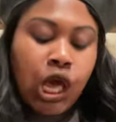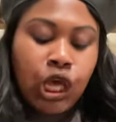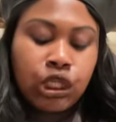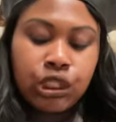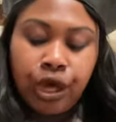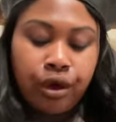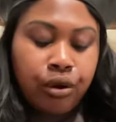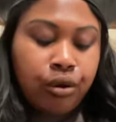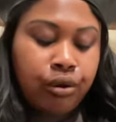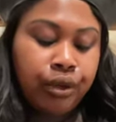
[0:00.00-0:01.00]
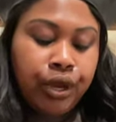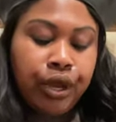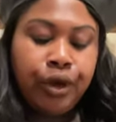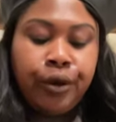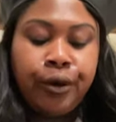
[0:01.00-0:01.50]
So, you
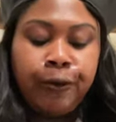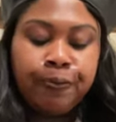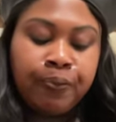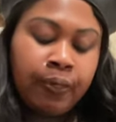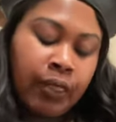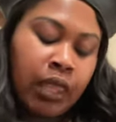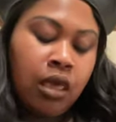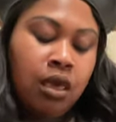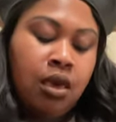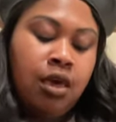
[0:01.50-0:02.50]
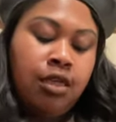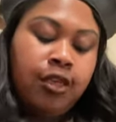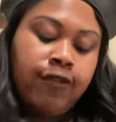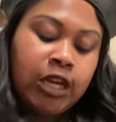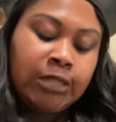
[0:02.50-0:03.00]
know, the
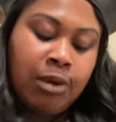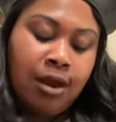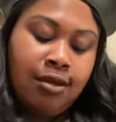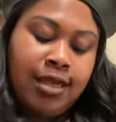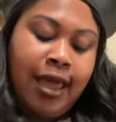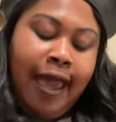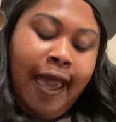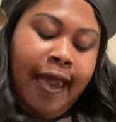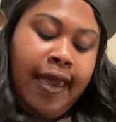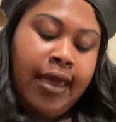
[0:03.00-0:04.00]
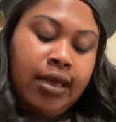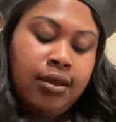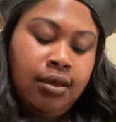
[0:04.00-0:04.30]
first bottle that I had,